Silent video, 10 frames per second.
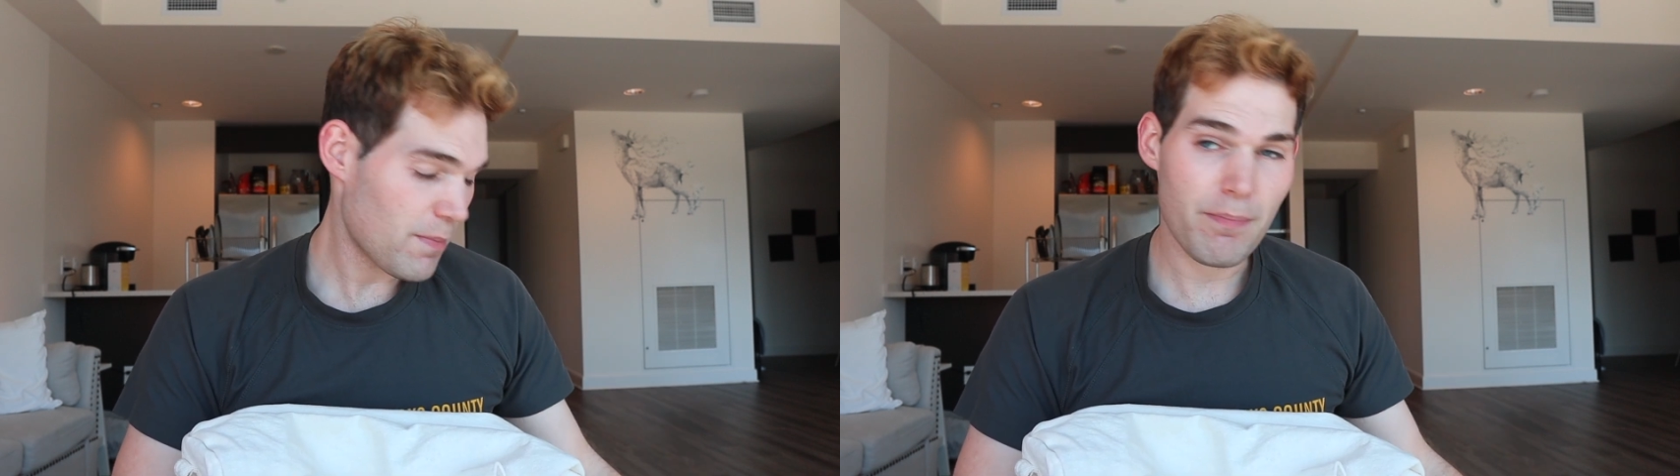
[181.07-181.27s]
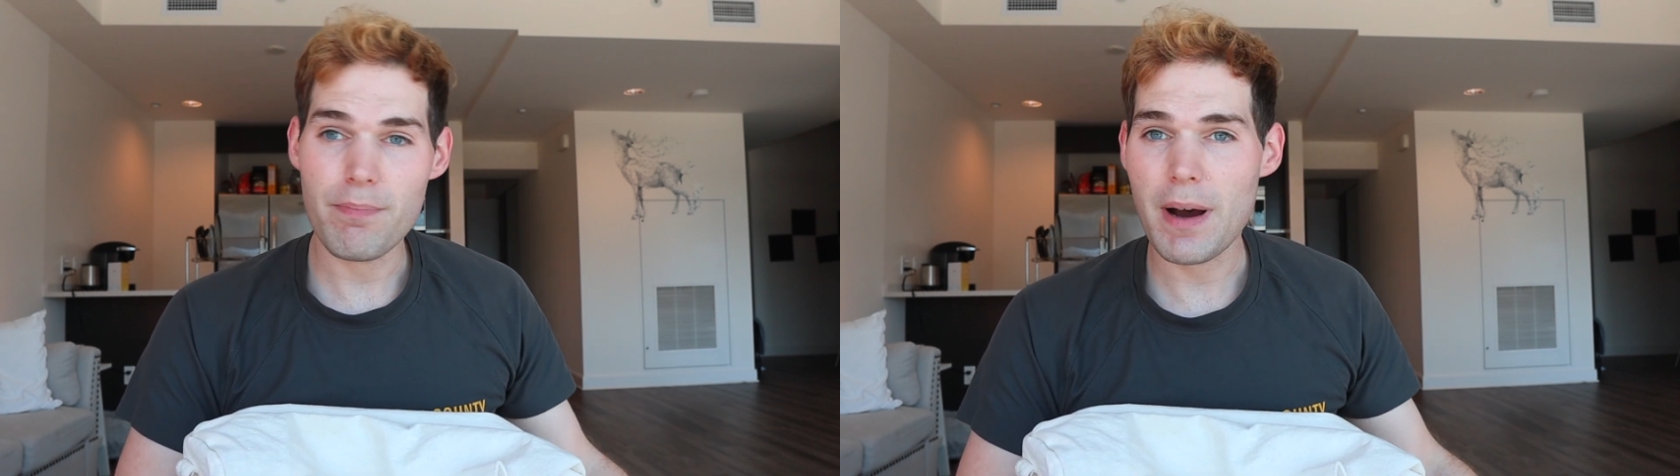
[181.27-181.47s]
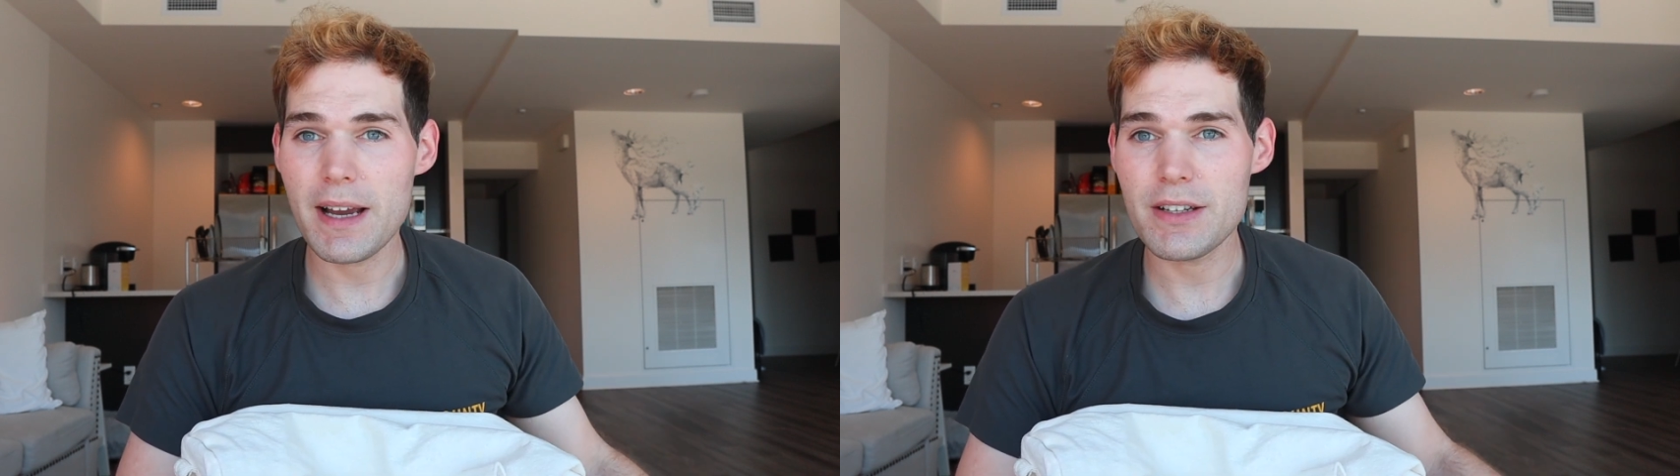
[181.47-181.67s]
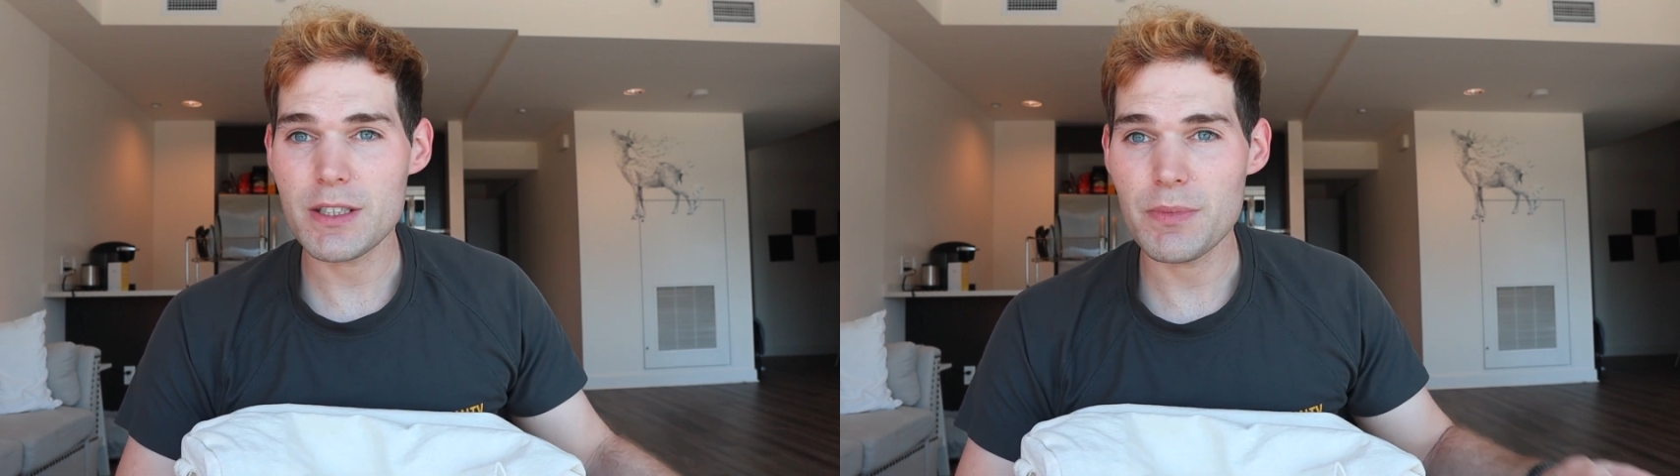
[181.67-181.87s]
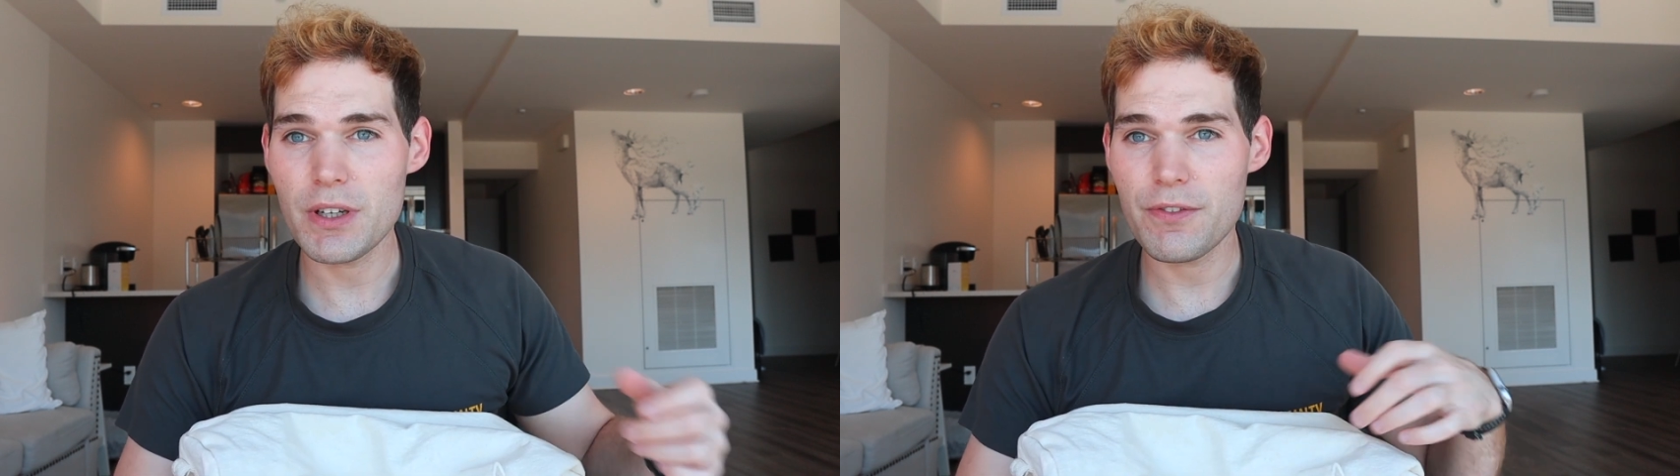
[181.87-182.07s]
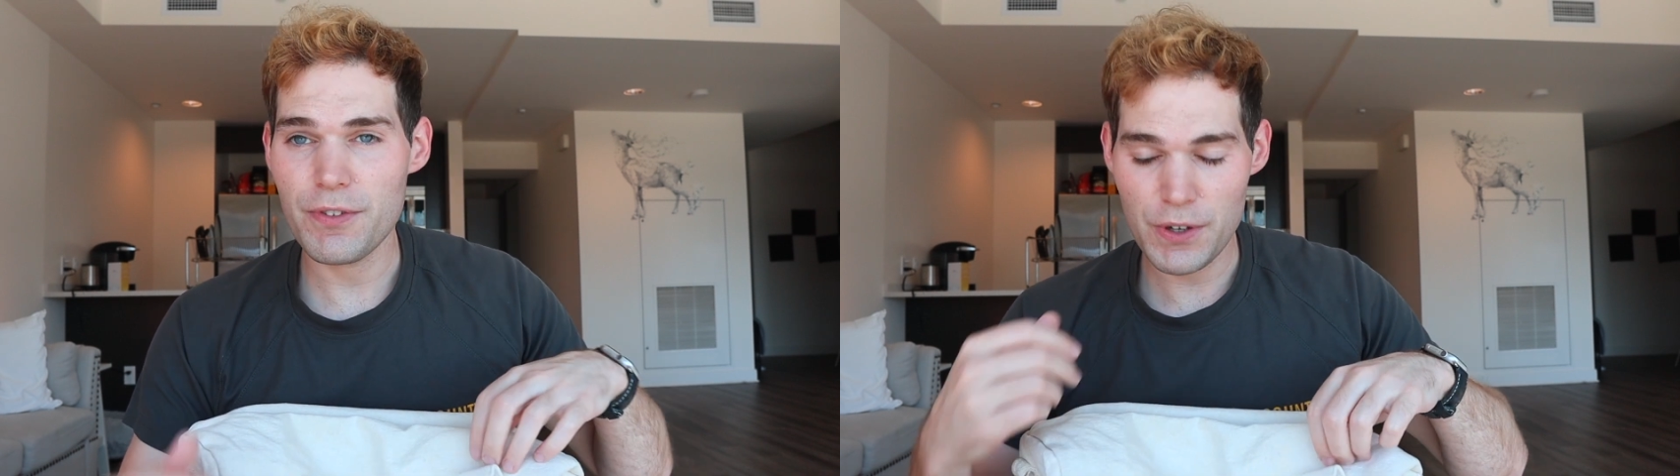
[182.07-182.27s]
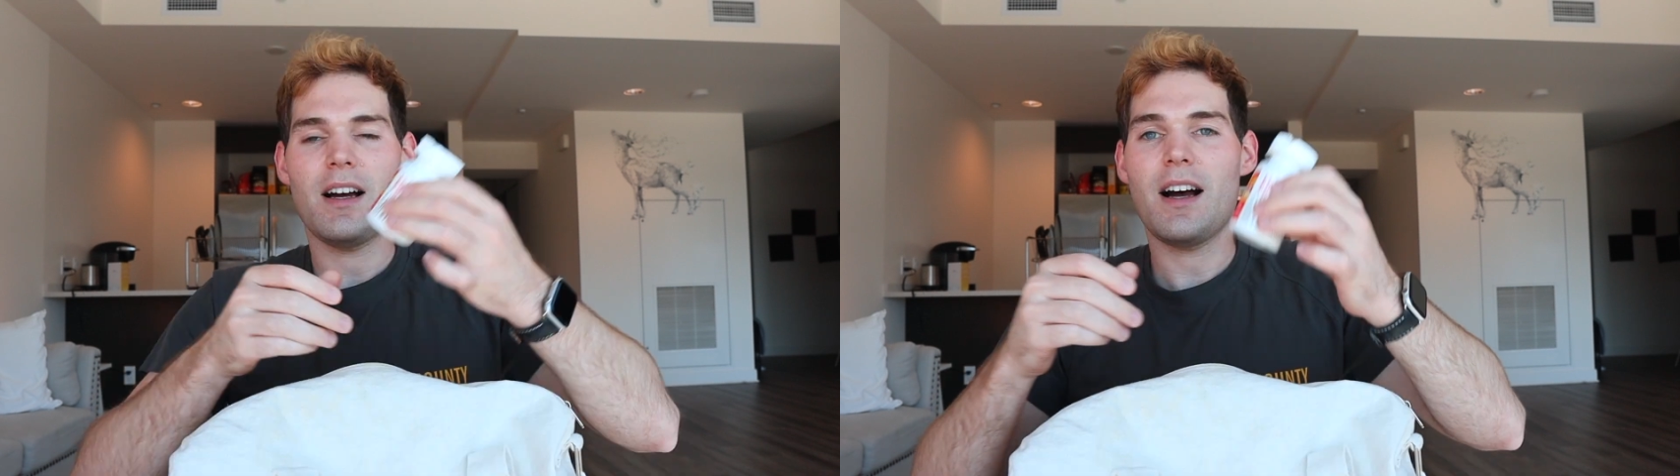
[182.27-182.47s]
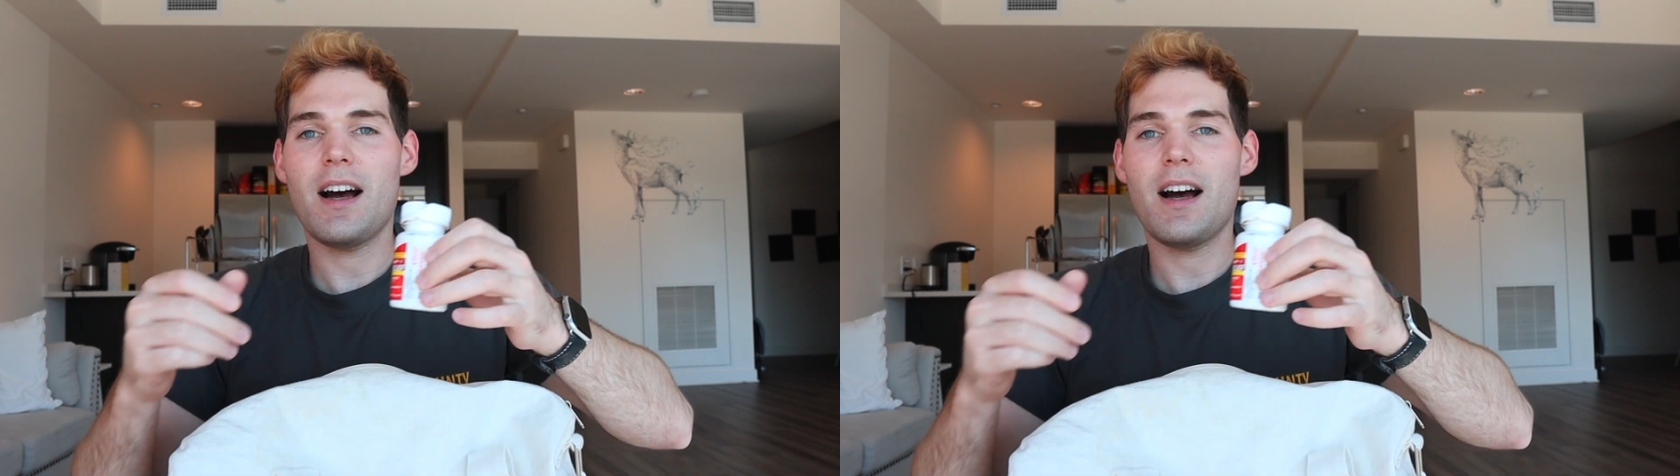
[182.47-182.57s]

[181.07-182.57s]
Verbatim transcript: and buy you some good food.